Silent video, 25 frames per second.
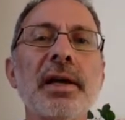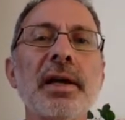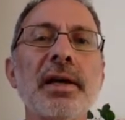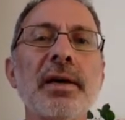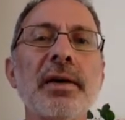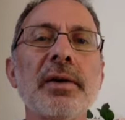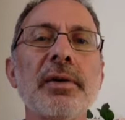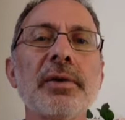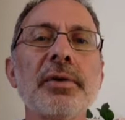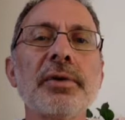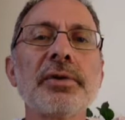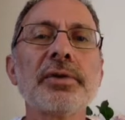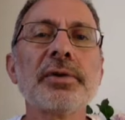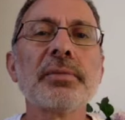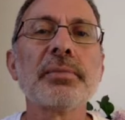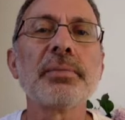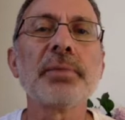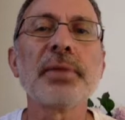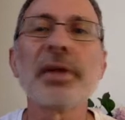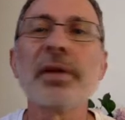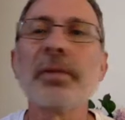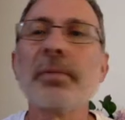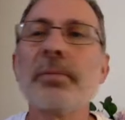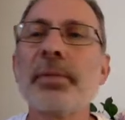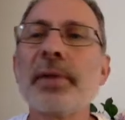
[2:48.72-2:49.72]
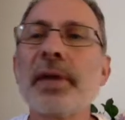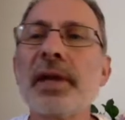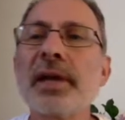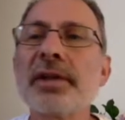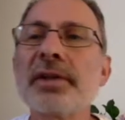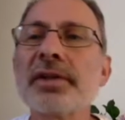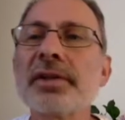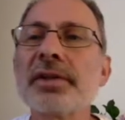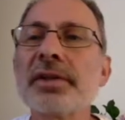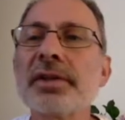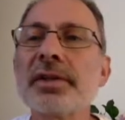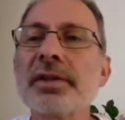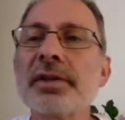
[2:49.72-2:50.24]
I'll use a bigger
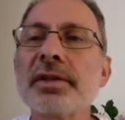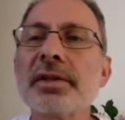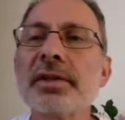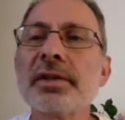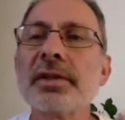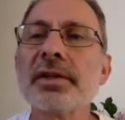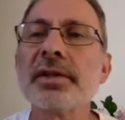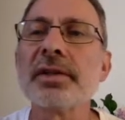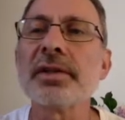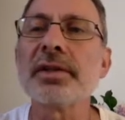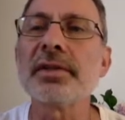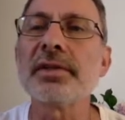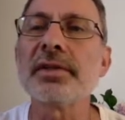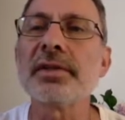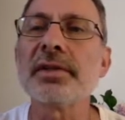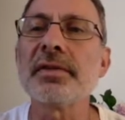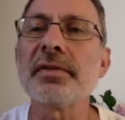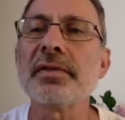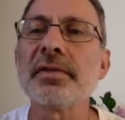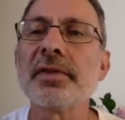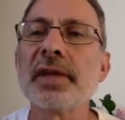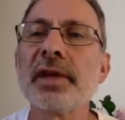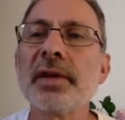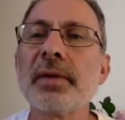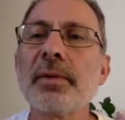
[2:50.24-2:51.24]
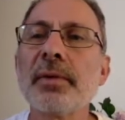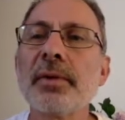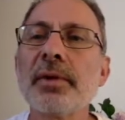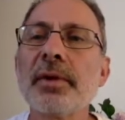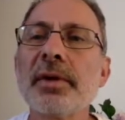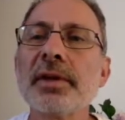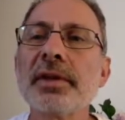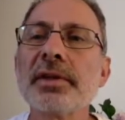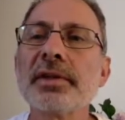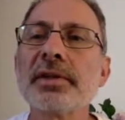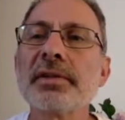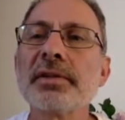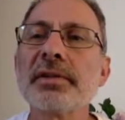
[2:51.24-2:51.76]
brush and see if that
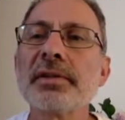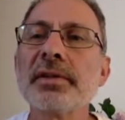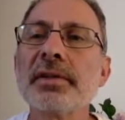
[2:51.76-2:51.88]
works.